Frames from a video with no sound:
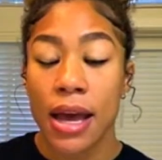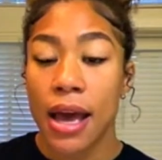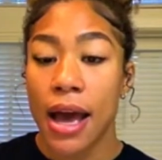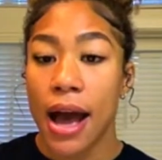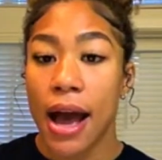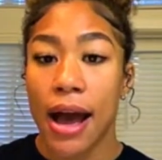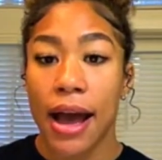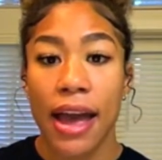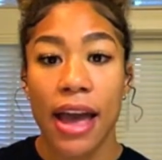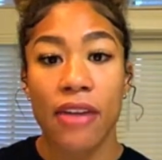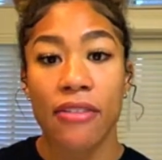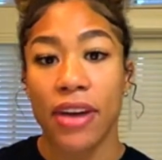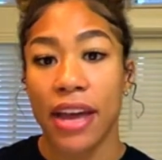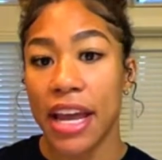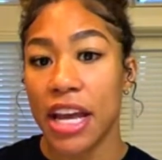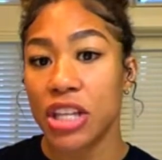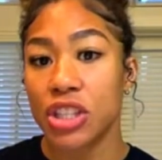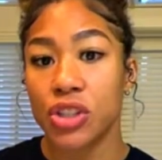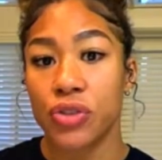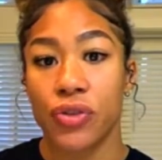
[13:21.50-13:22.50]
I have an
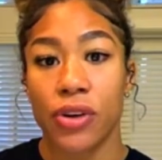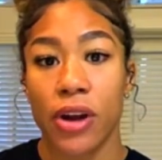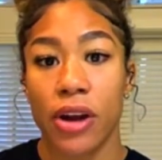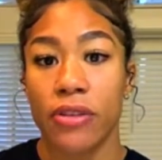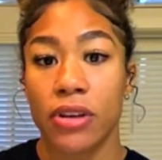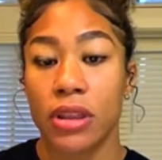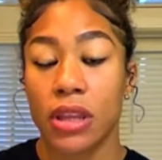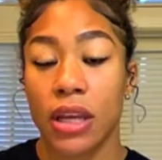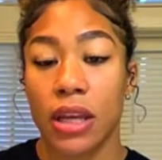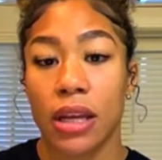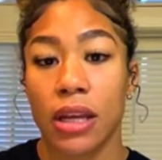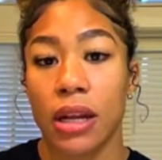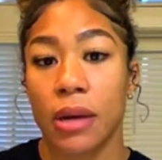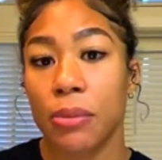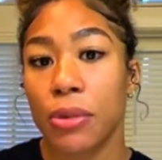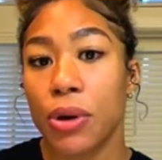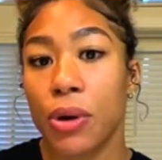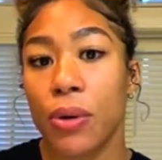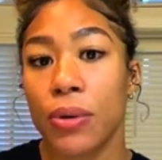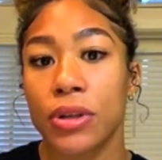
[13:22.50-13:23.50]
answer for everything. And I'm
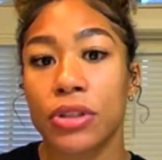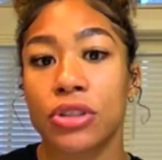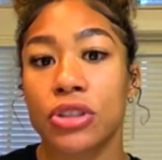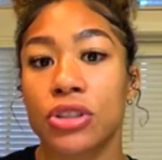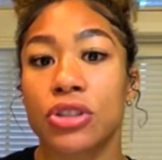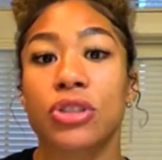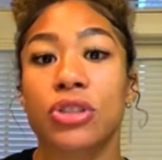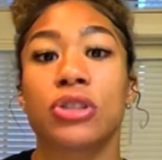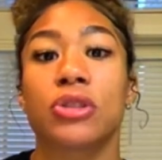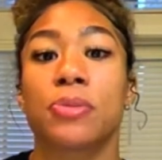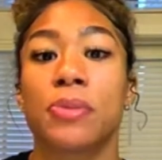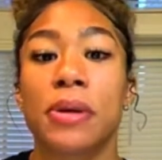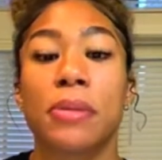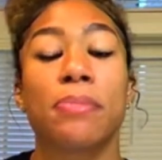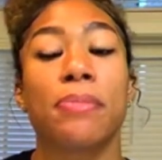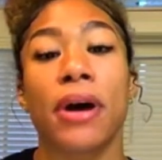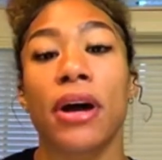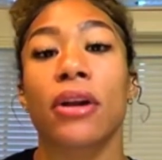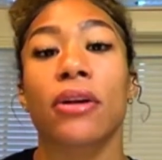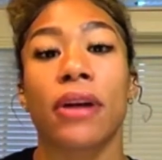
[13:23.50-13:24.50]
going to just be
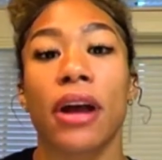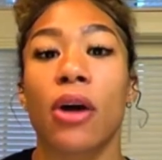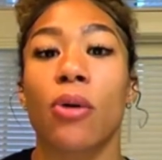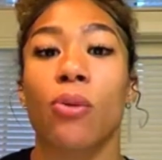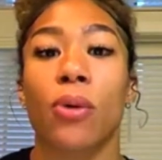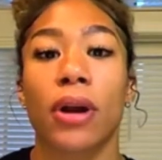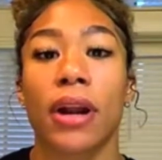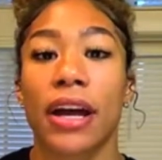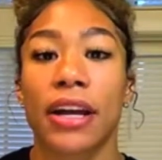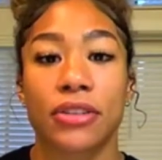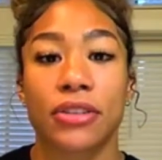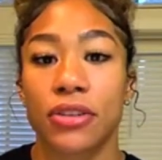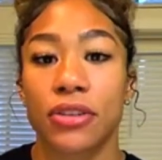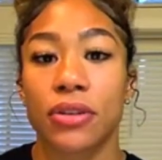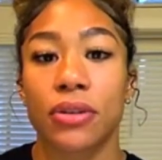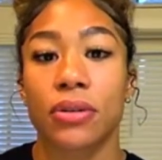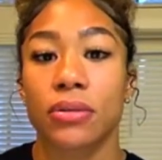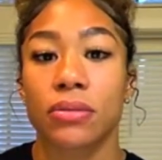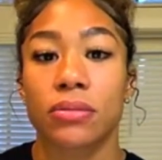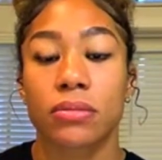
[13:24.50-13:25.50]
better at what I
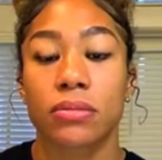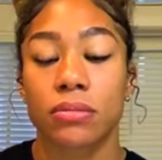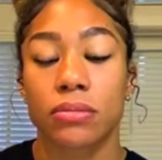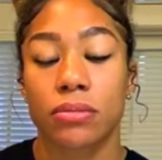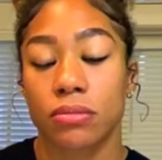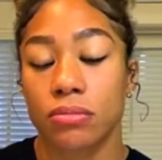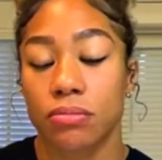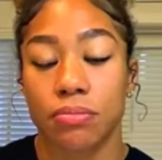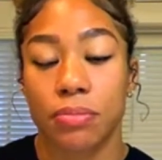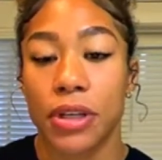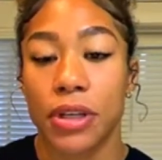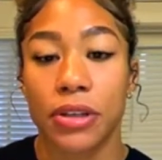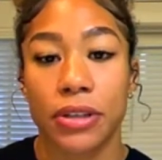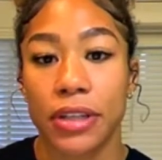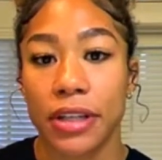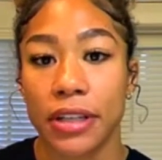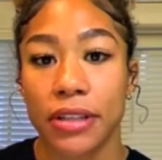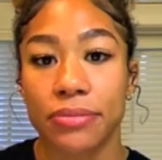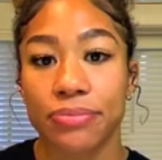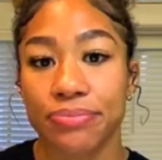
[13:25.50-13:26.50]
do,
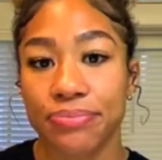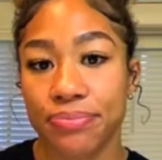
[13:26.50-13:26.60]
period.